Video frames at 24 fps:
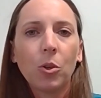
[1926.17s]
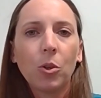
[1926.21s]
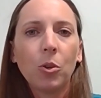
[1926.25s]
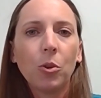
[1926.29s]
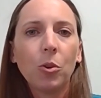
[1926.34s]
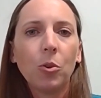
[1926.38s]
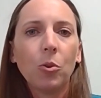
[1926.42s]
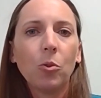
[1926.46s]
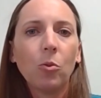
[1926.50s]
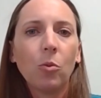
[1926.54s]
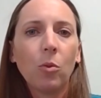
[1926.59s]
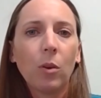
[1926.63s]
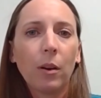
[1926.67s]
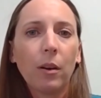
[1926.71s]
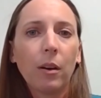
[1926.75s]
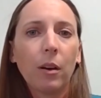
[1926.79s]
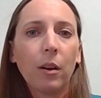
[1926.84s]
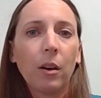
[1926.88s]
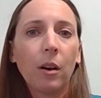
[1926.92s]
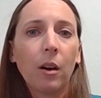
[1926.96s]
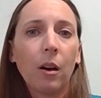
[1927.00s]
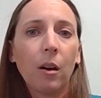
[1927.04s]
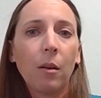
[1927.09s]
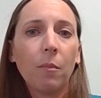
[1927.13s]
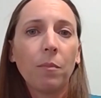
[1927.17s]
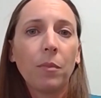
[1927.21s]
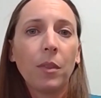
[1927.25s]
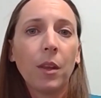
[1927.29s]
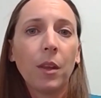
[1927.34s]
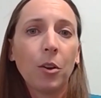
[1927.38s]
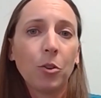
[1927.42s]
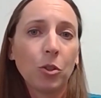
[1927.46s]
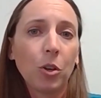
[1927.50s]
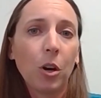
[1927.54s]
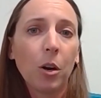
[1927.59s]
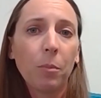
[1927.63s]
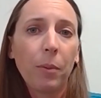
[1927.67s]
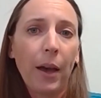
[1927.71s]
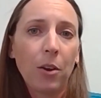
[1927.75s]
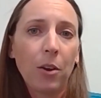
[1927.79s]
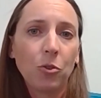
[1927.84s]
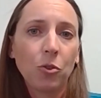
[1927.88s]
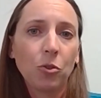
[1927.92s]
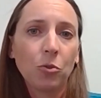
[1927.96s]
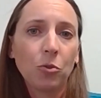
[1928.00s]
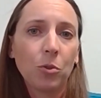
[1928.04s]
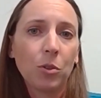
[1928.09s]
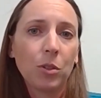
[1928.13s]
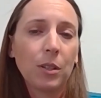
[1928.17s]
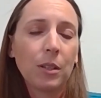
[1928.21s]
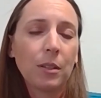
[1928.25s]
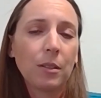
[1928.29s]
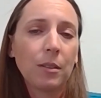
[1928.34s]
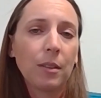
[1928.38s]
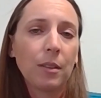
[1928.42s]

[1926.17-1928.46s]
who, there's our pasture horses.